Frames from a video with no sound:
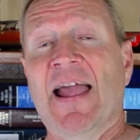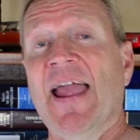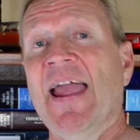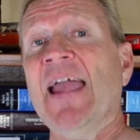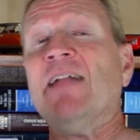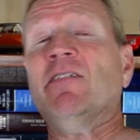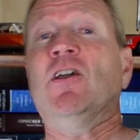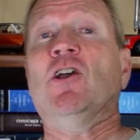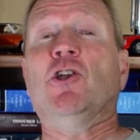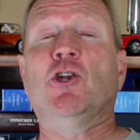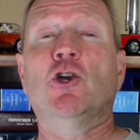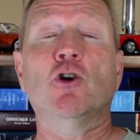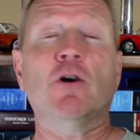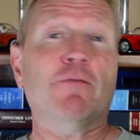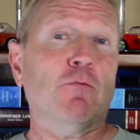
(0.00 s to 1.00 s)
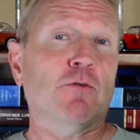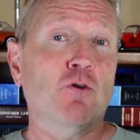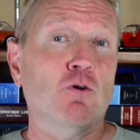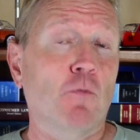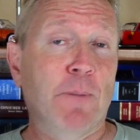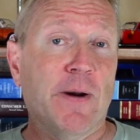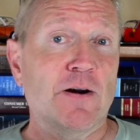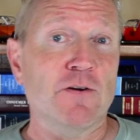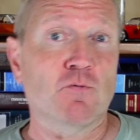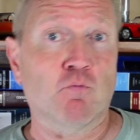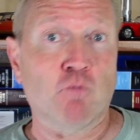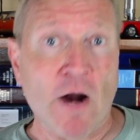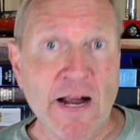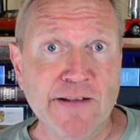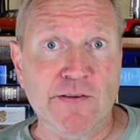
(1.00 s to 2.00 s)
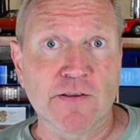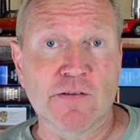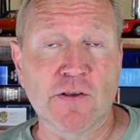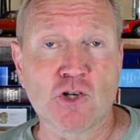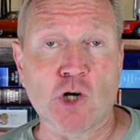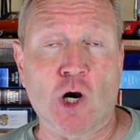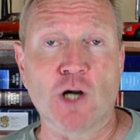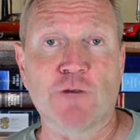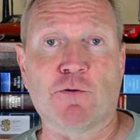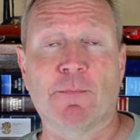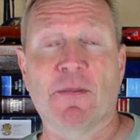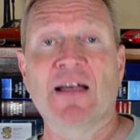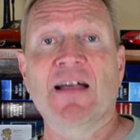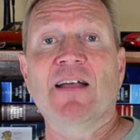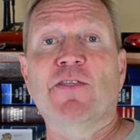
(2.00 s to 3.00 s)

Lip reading: and you don't have to do the repairs right to charge for them.